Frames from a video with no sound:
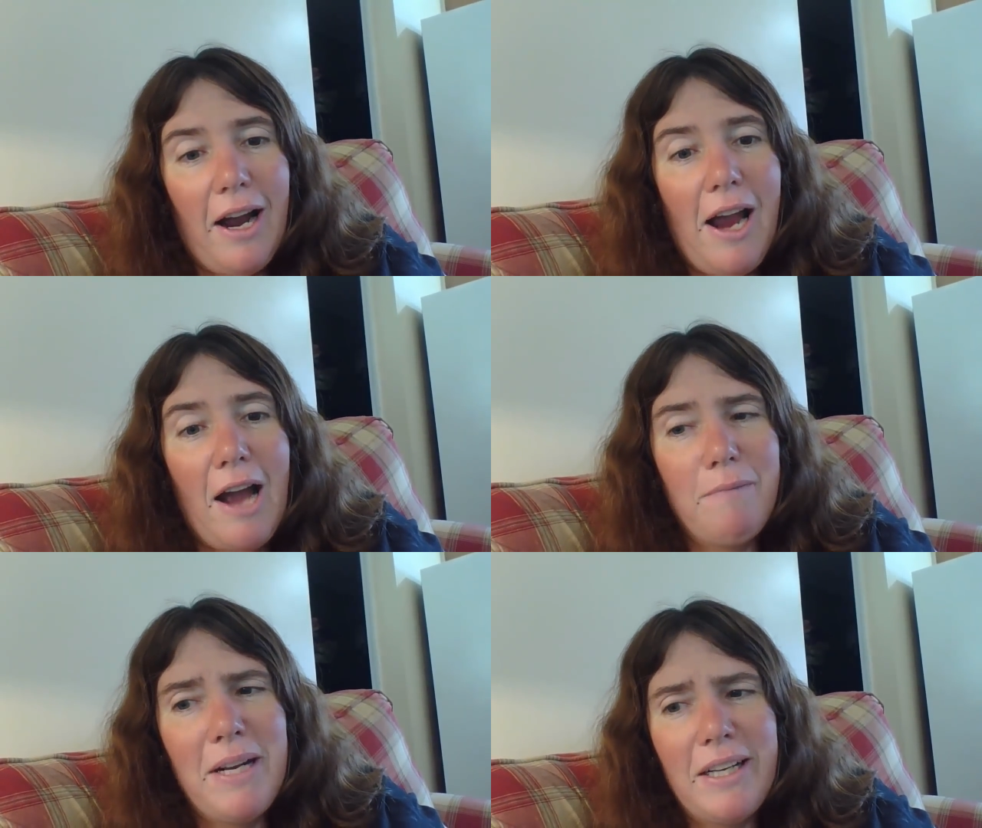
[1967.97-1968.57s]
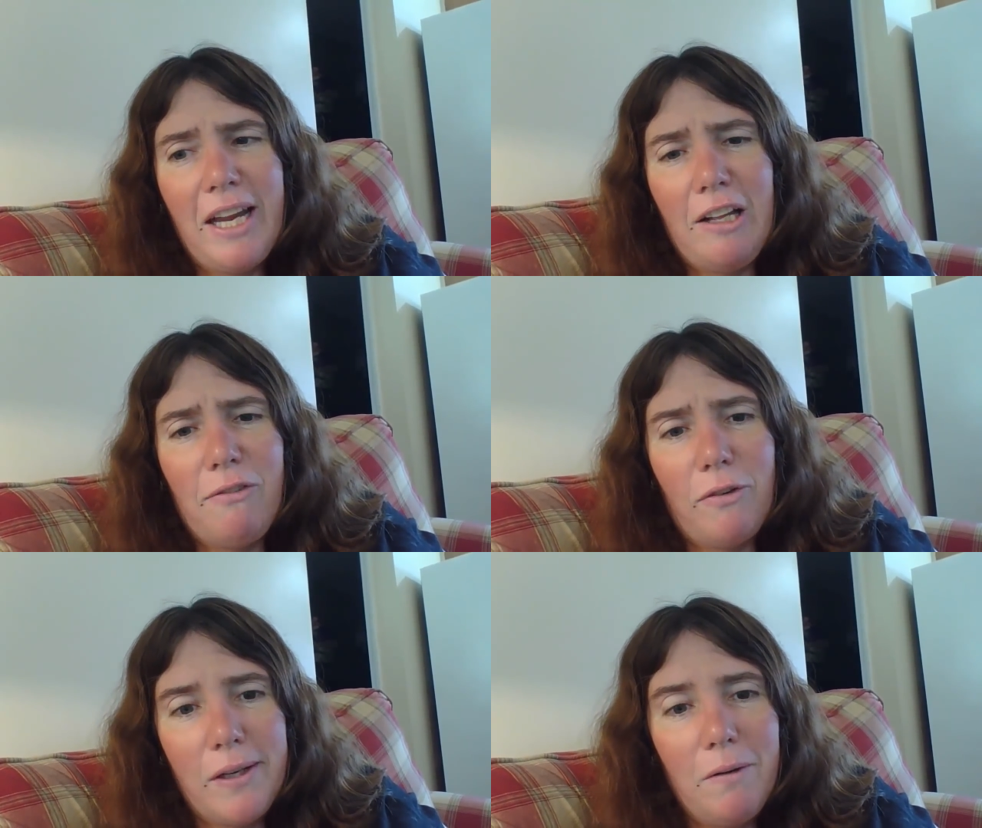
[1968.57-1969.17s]
I I've been to
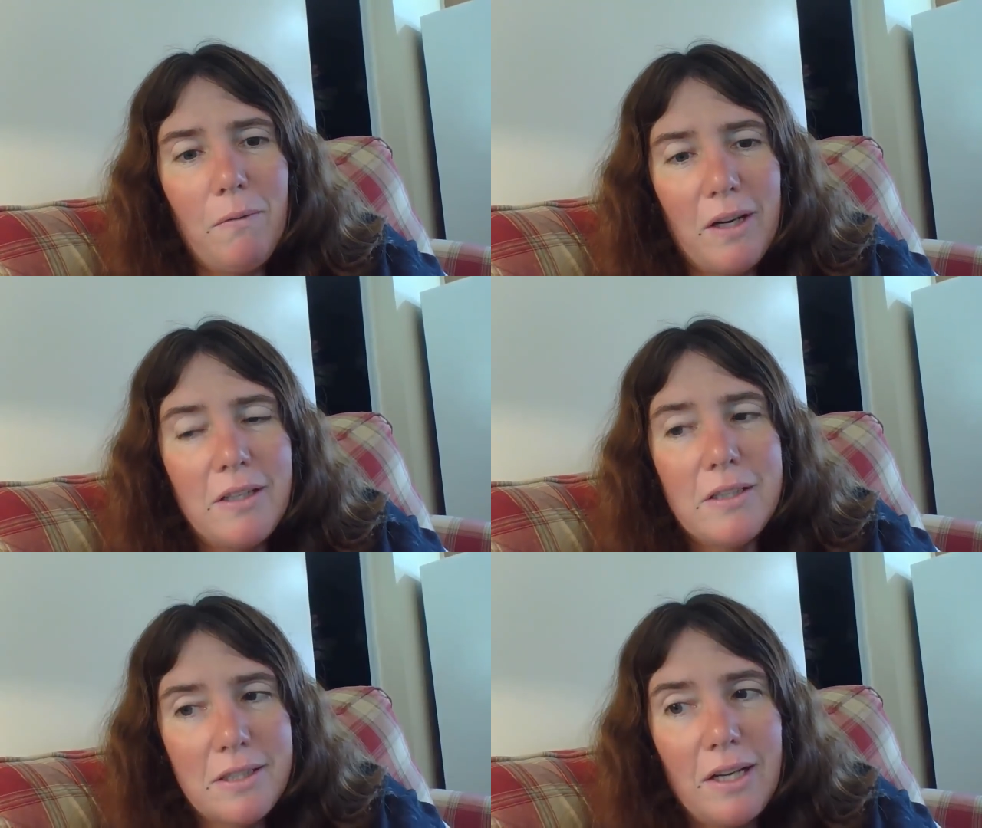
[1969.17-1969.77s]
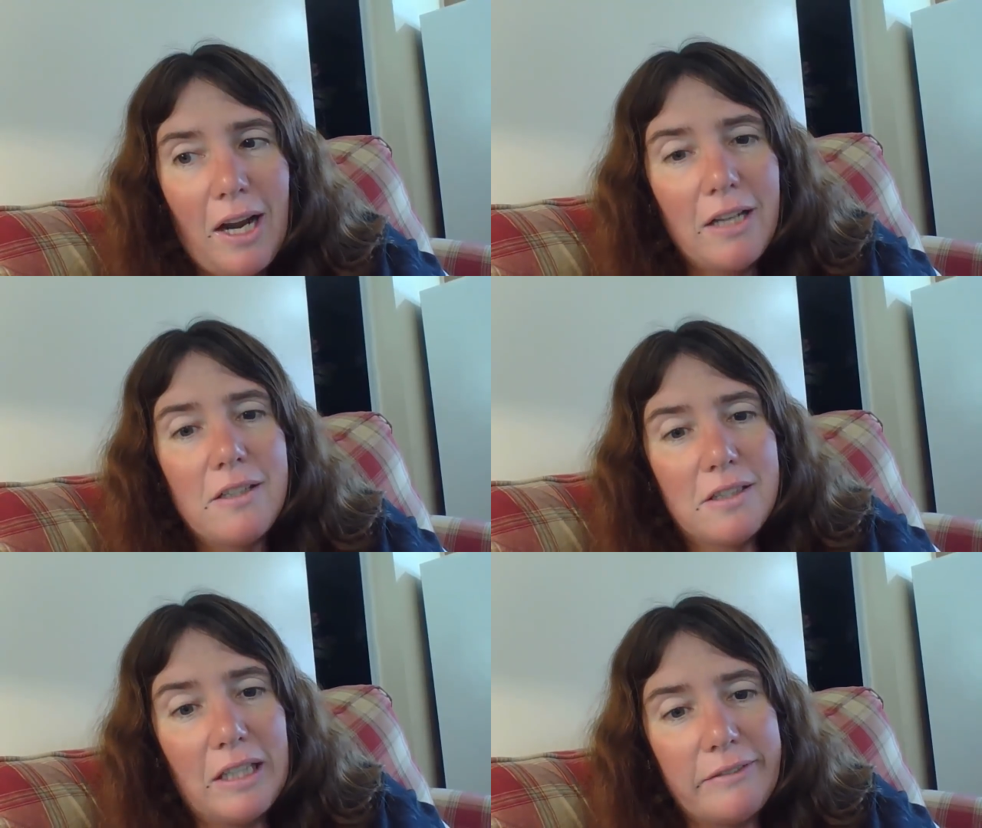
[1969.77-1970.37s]
California once. I
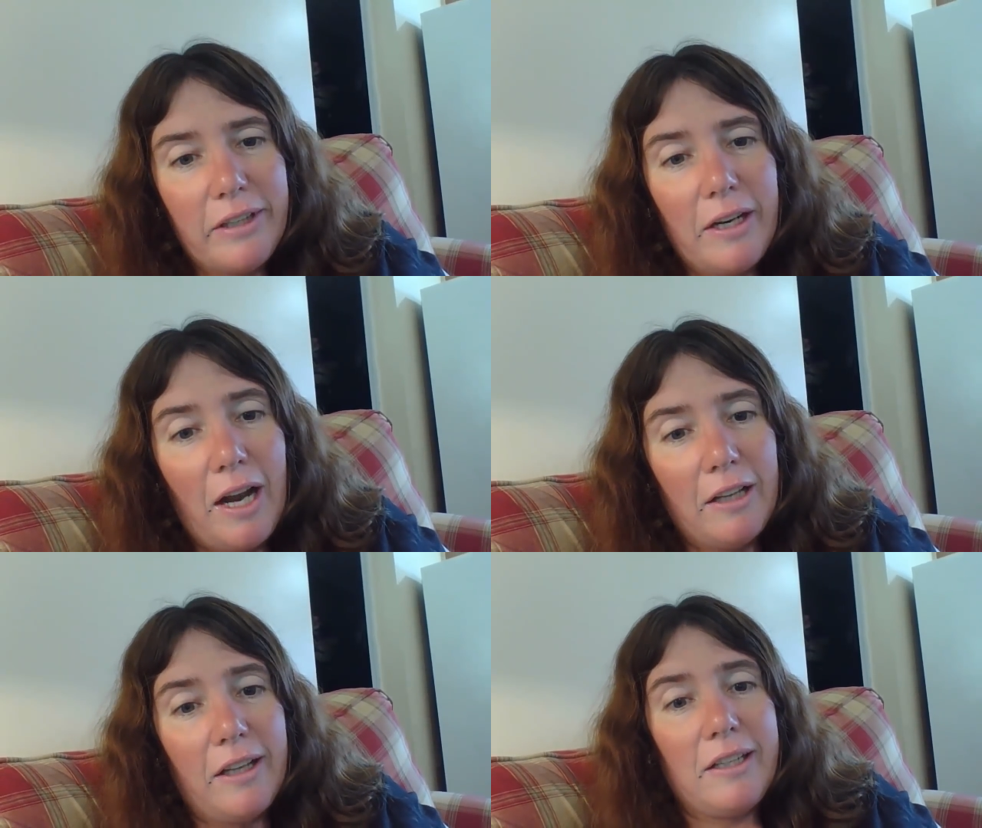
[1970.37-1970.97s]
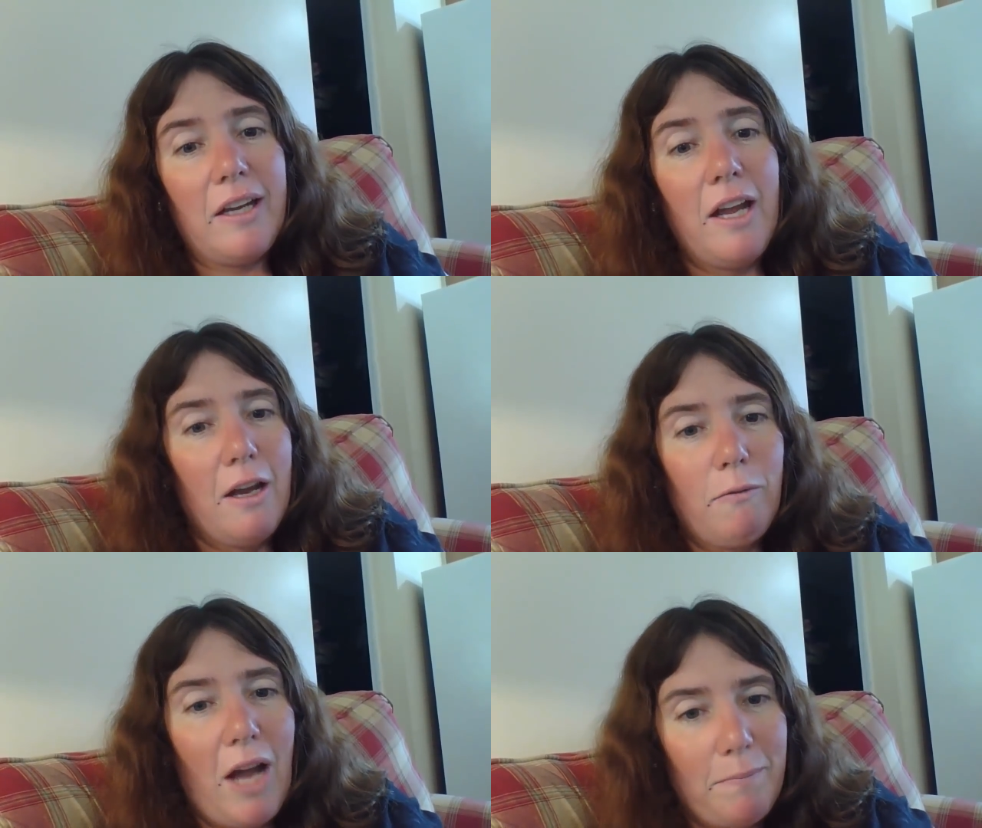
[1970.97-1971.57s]
just love it. I like
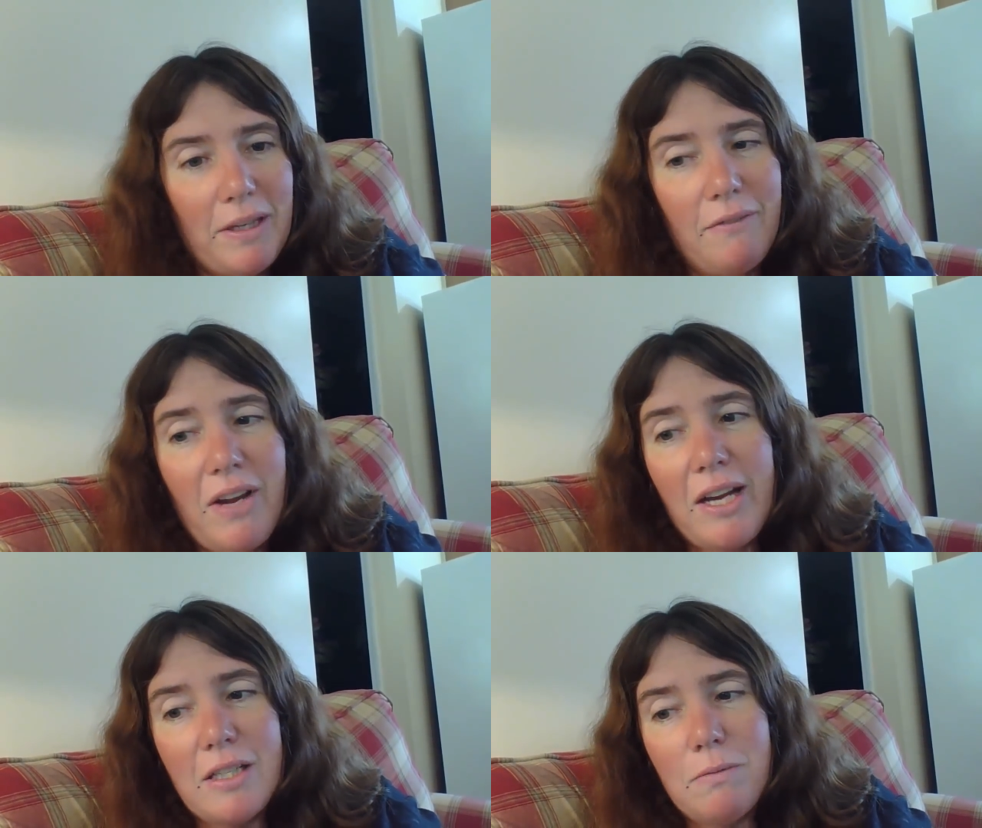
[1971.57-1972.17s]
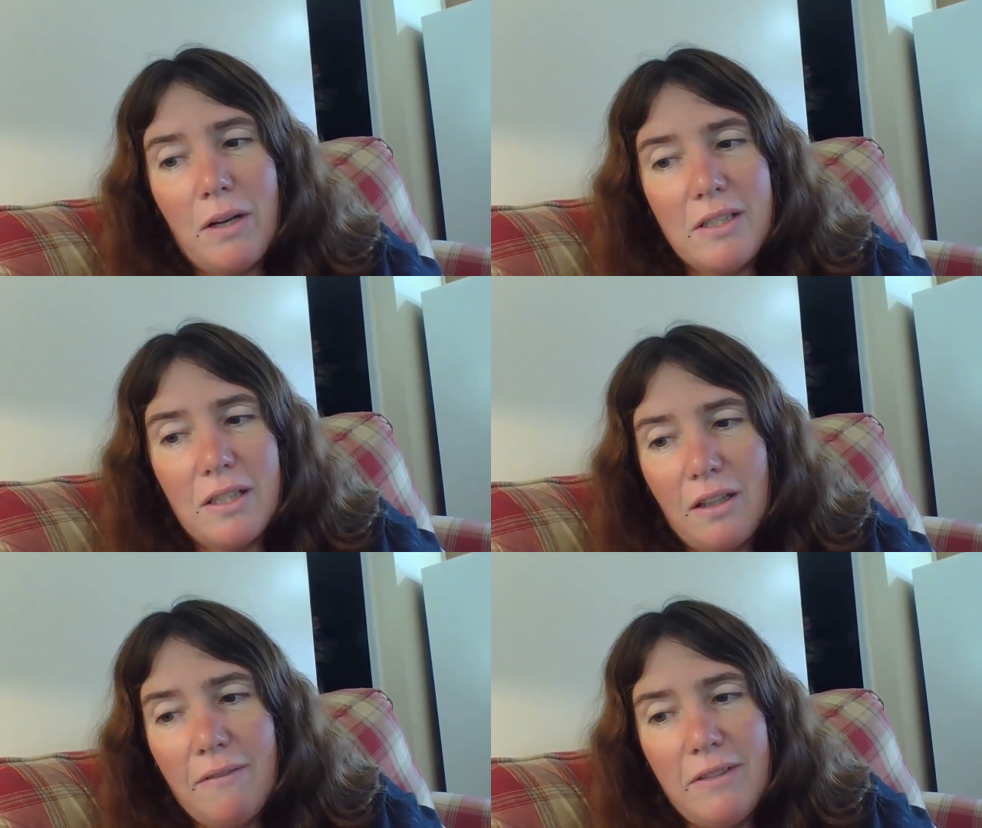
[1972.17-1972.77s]
I've been to Vegas
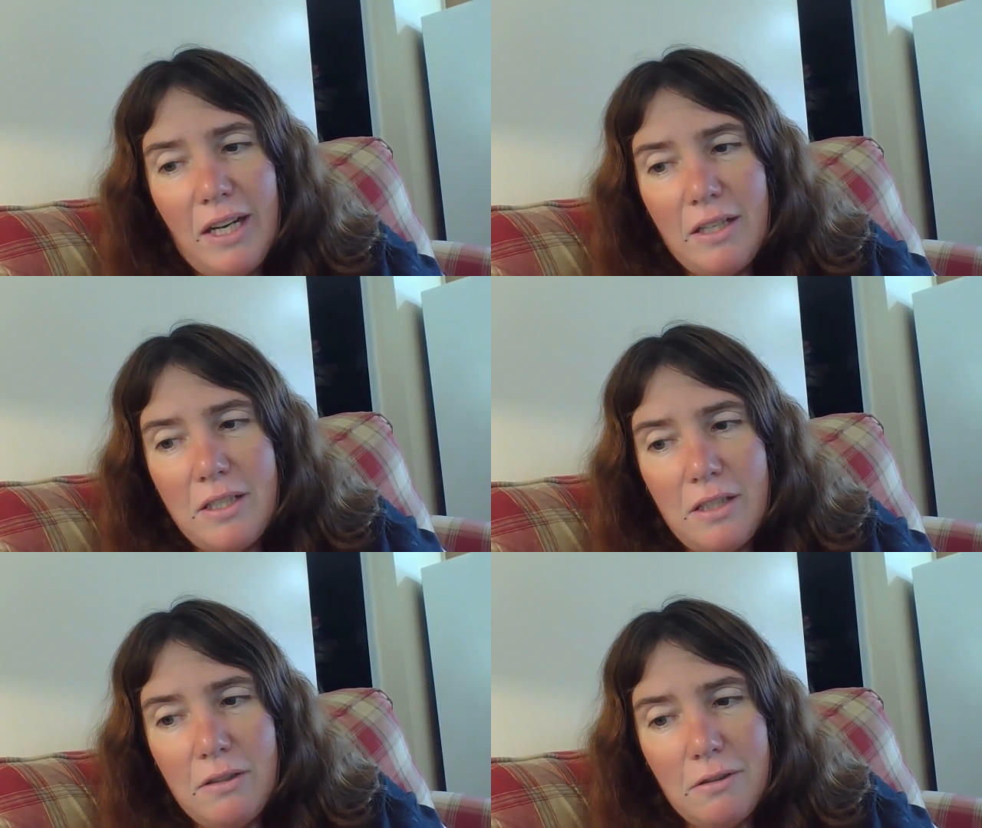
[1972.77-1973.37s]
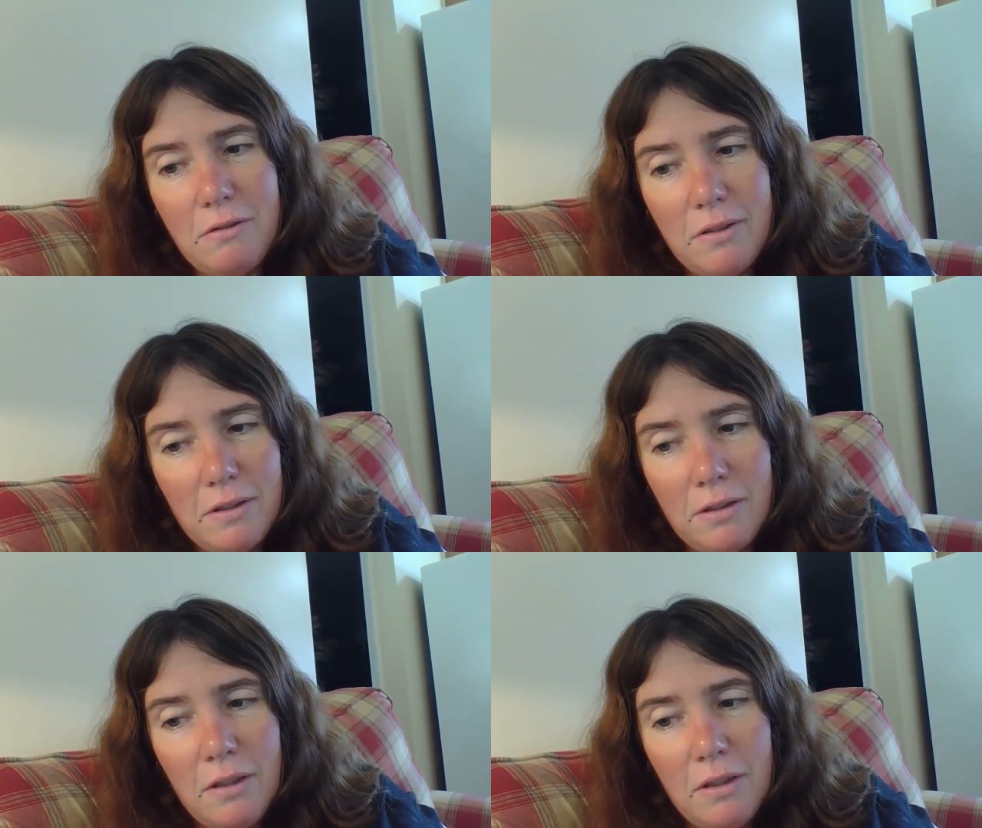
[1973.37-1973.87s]
once. I love that too.